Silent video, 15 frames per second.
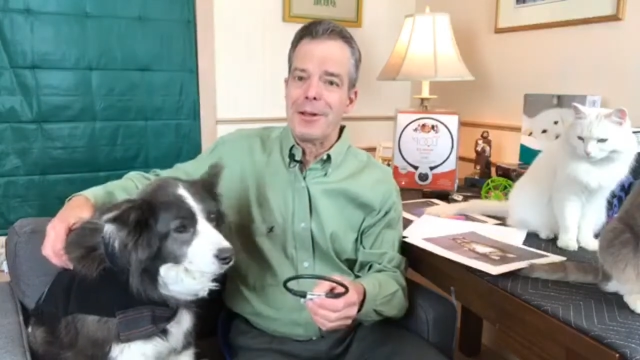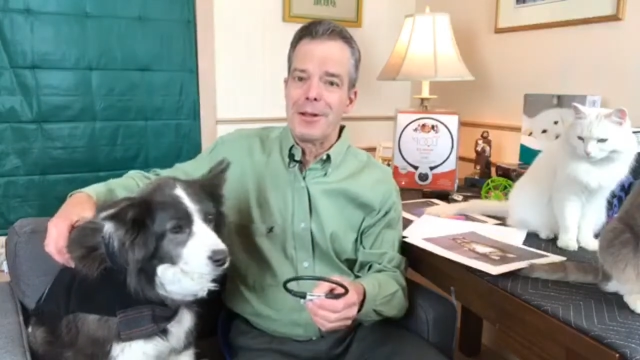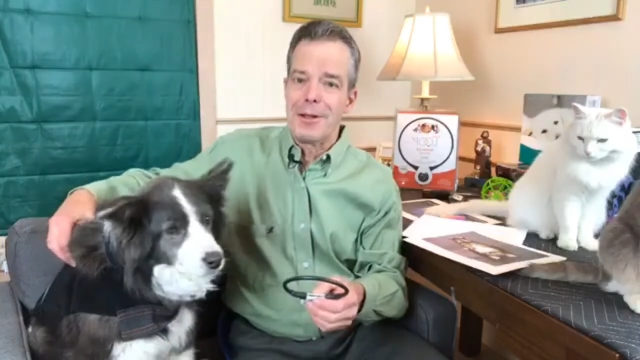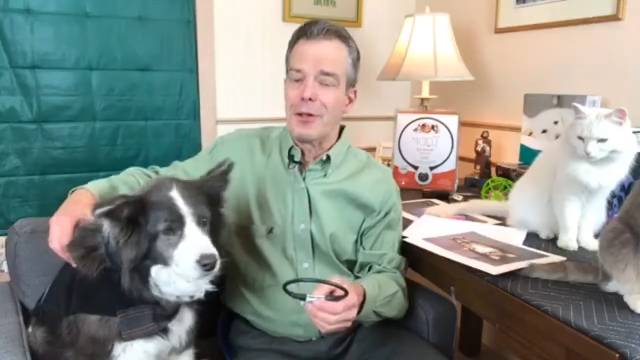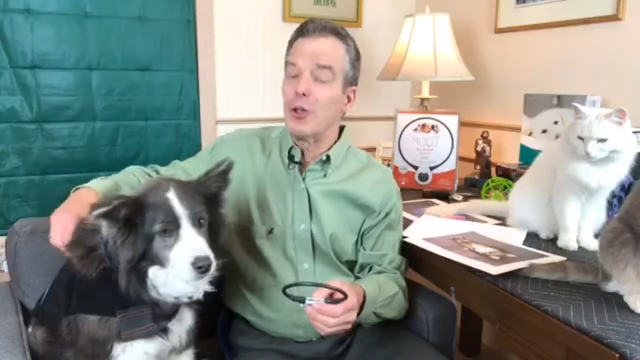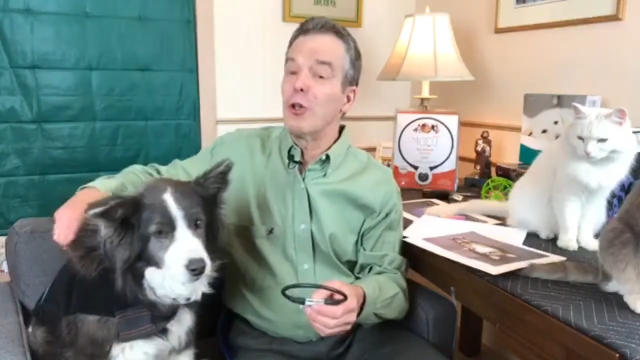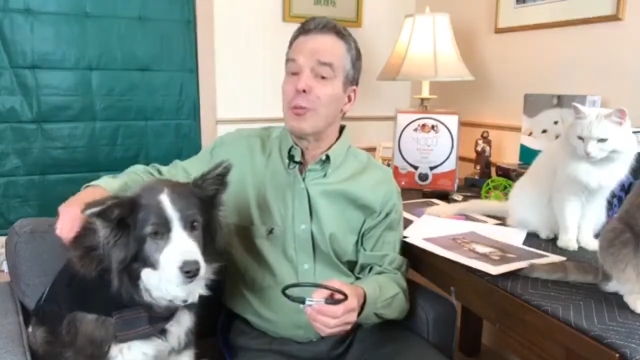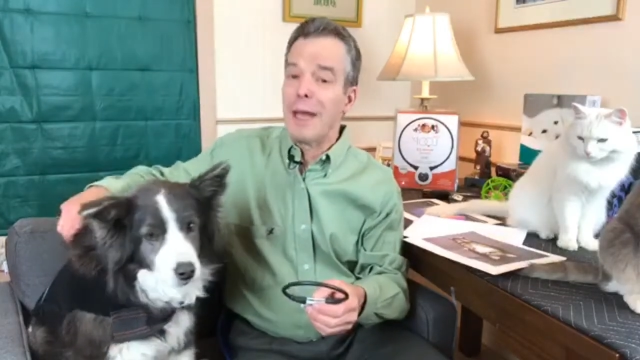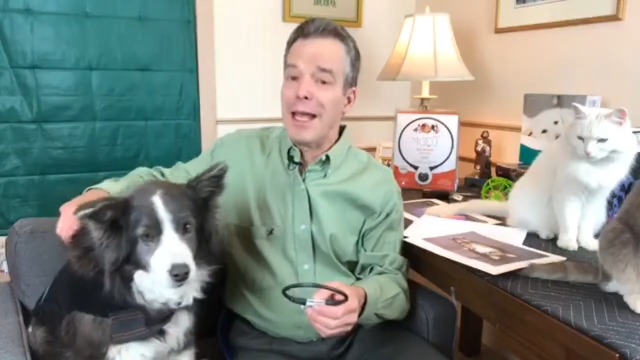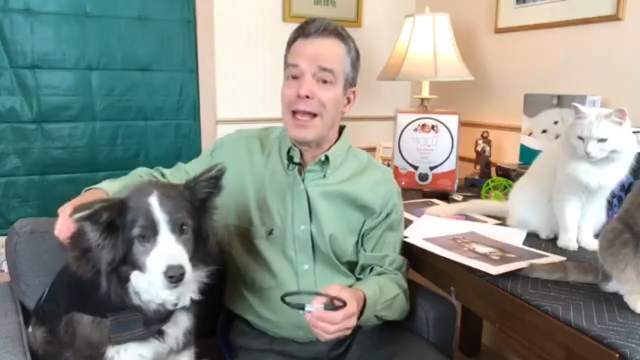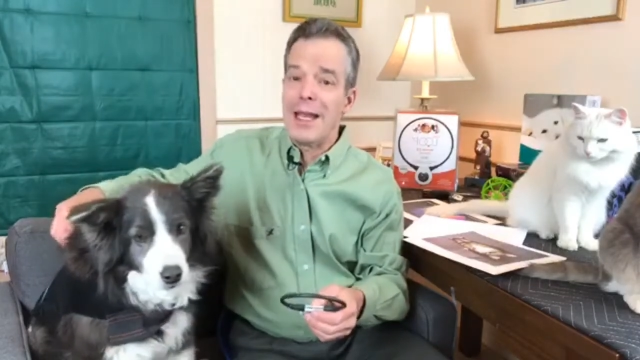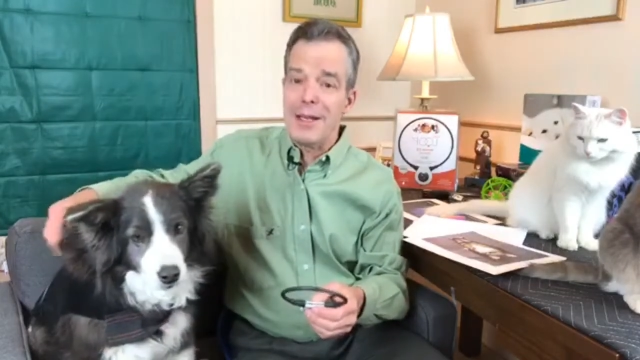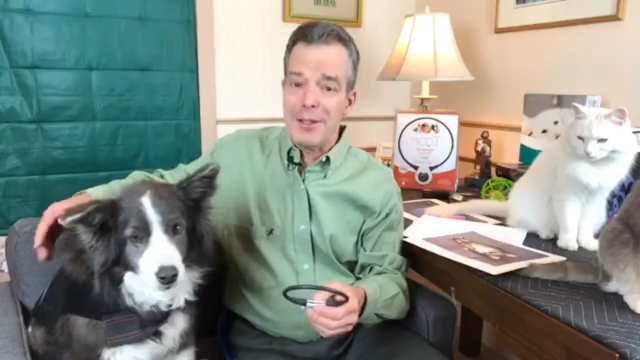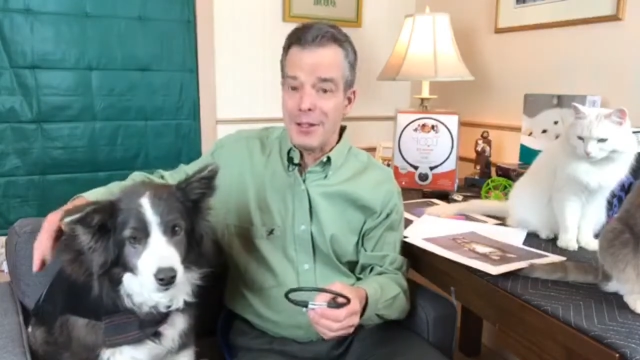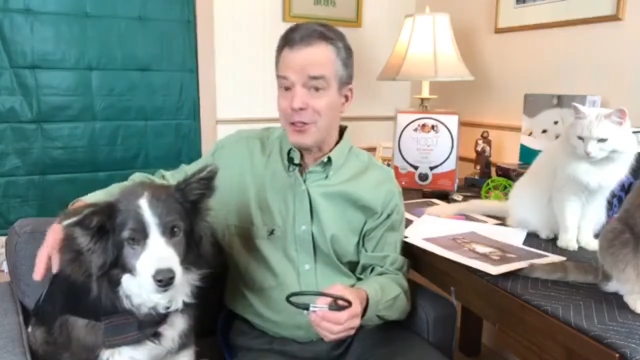loop
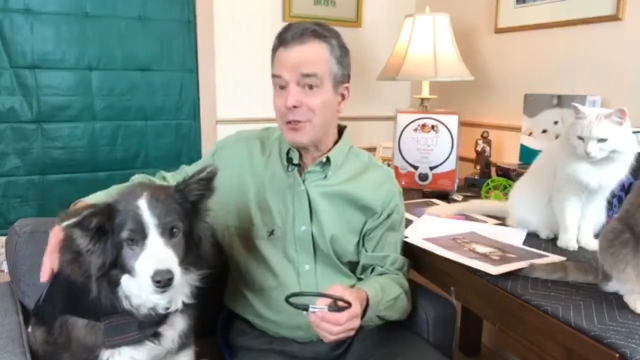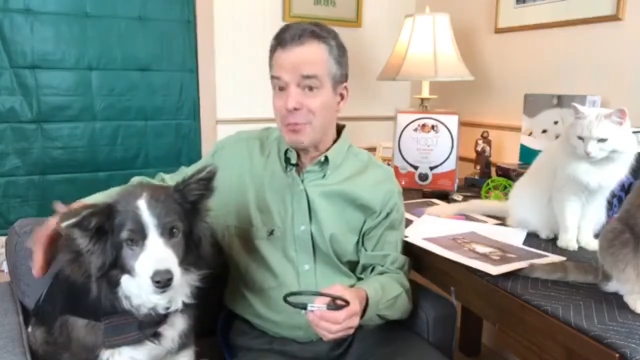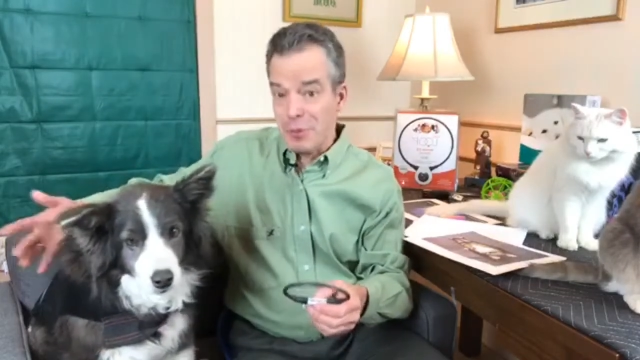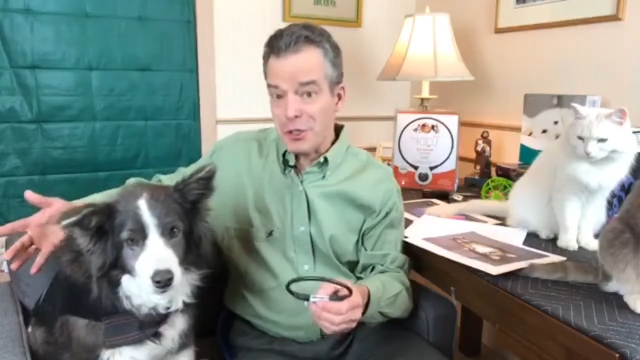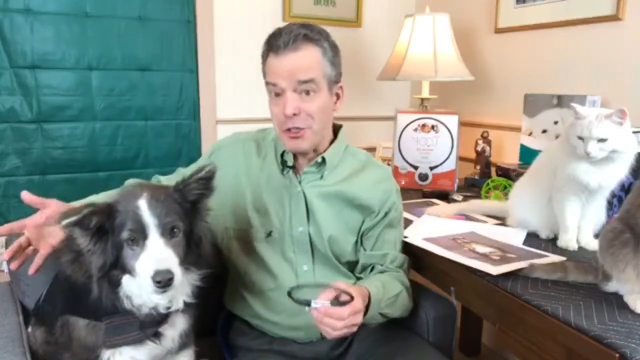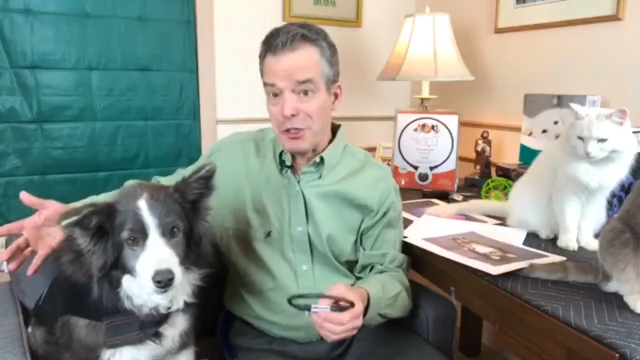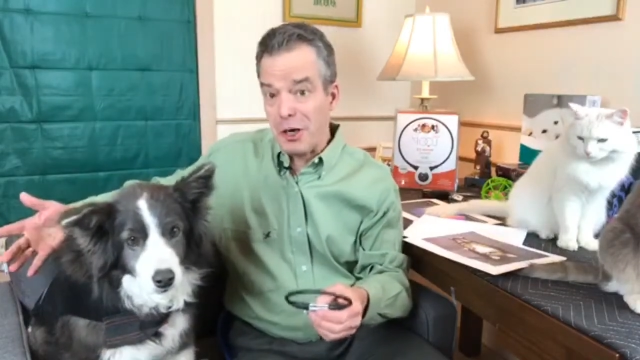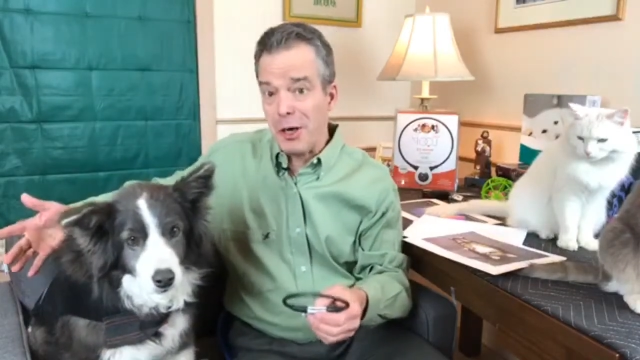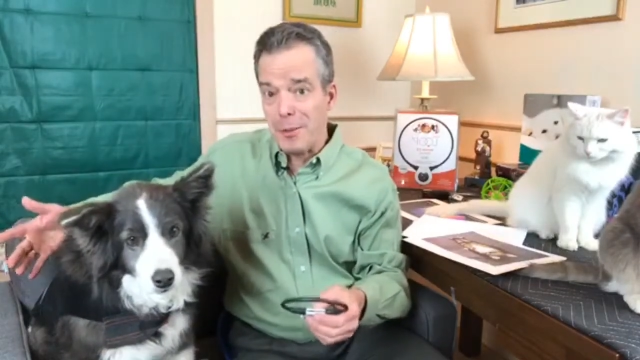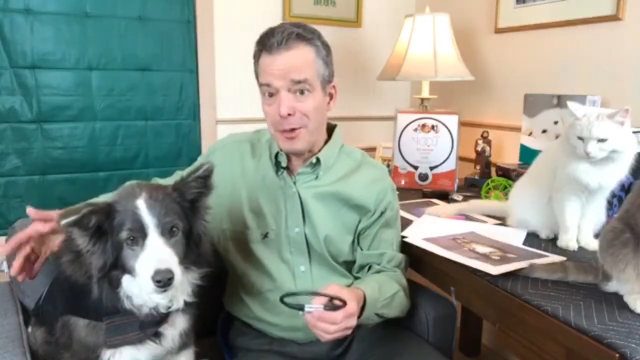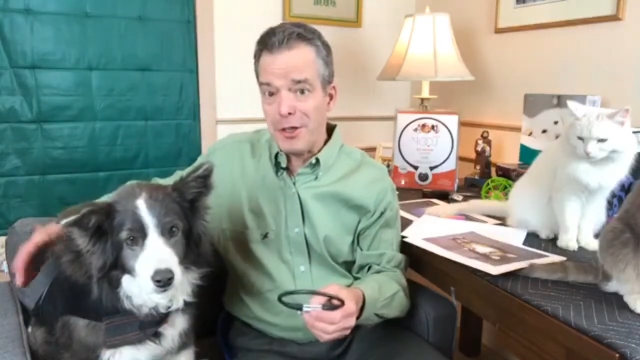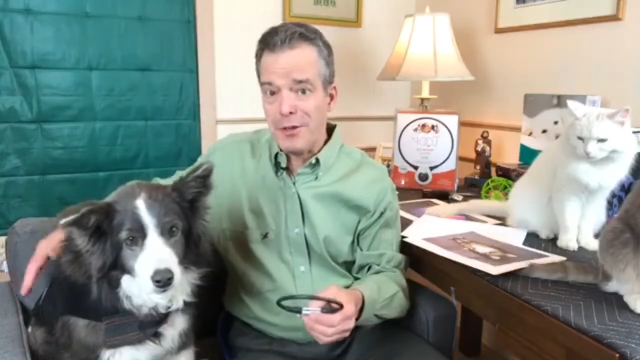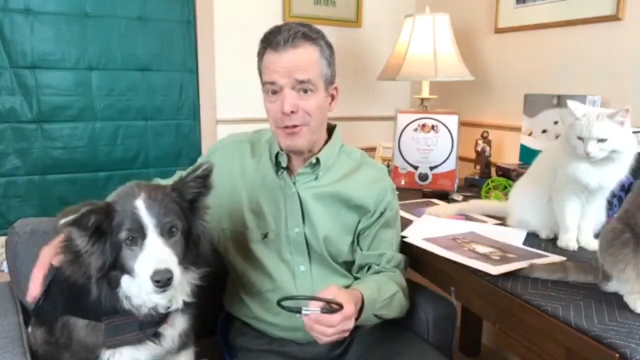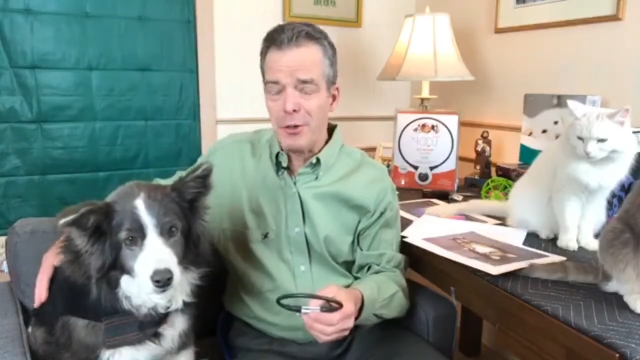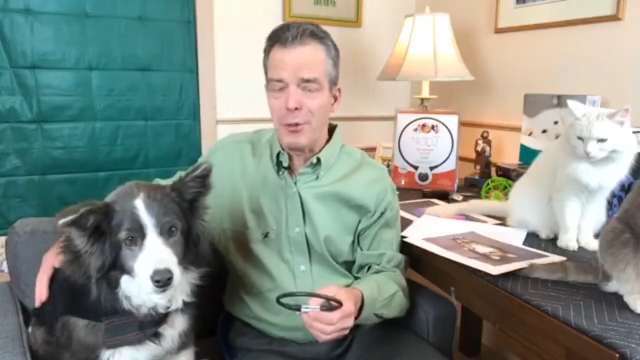aid, this garment,
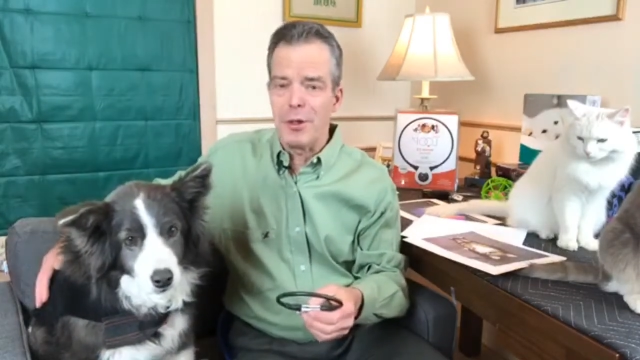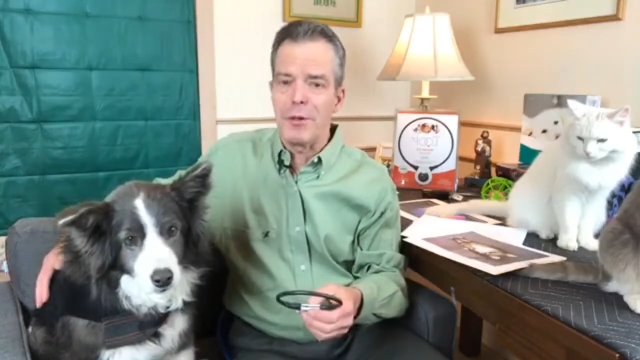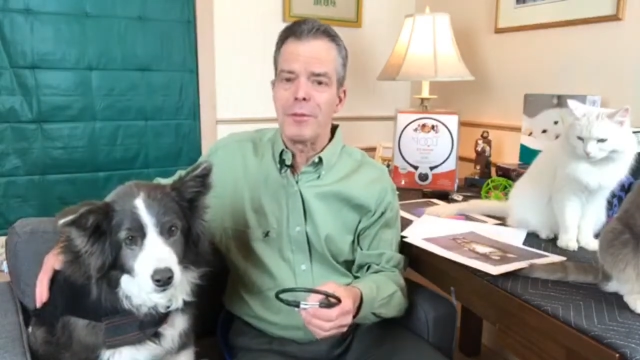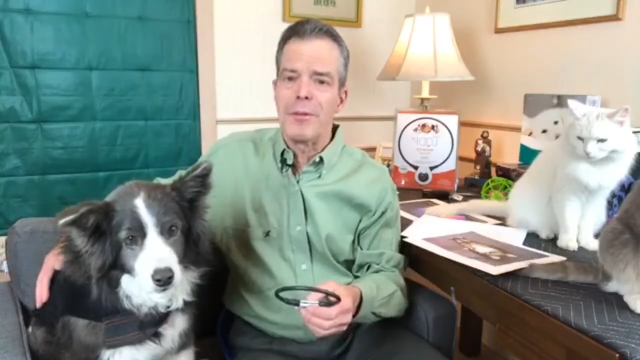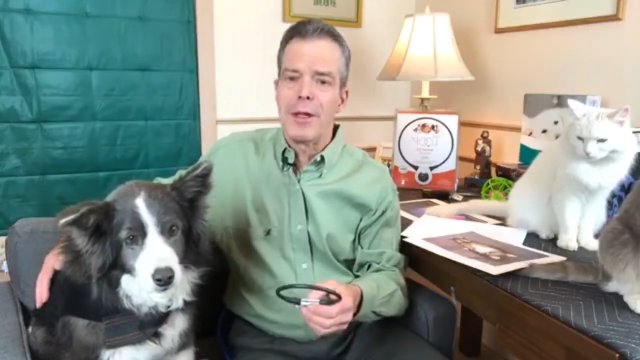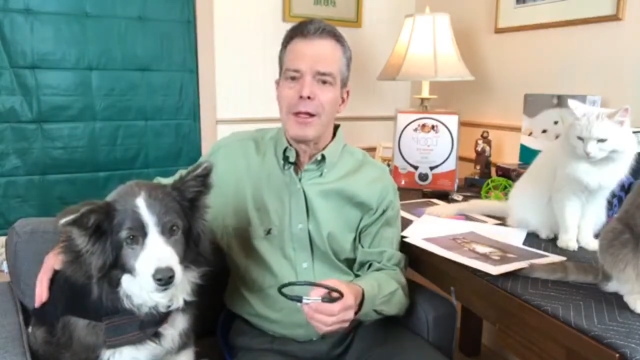if you will,